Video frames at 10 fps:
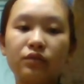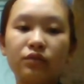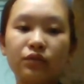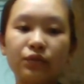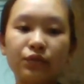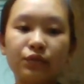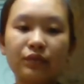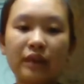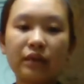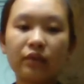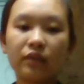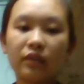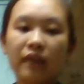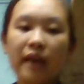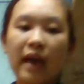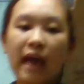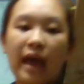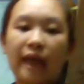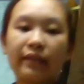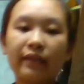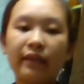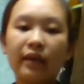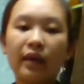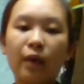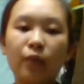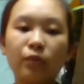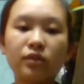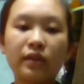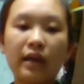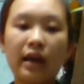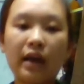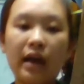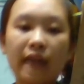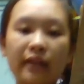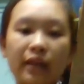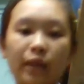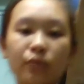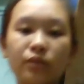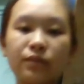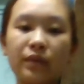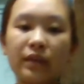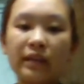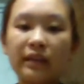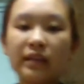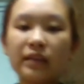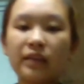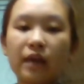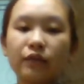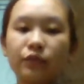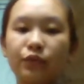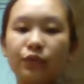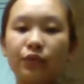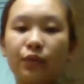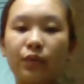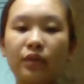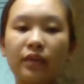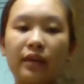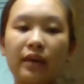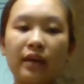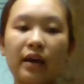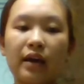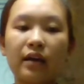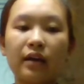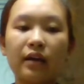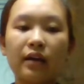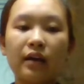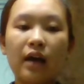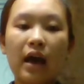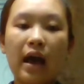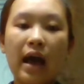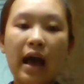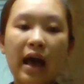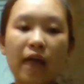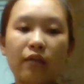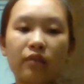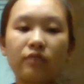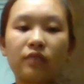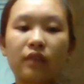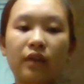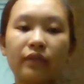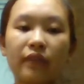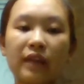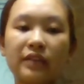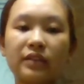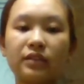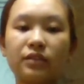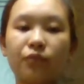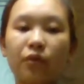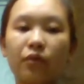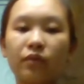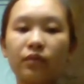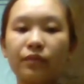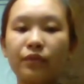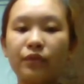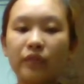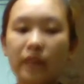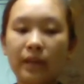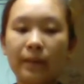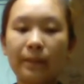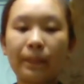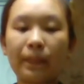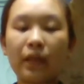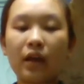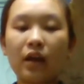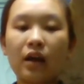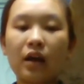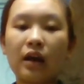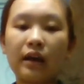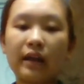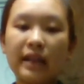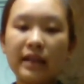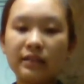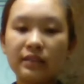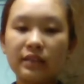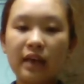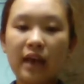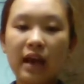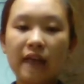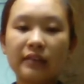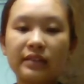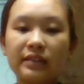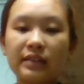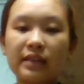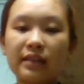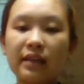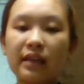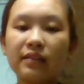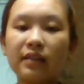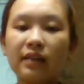2000, and they would begin that afternoon with the hours of classic rock music. Next, she said that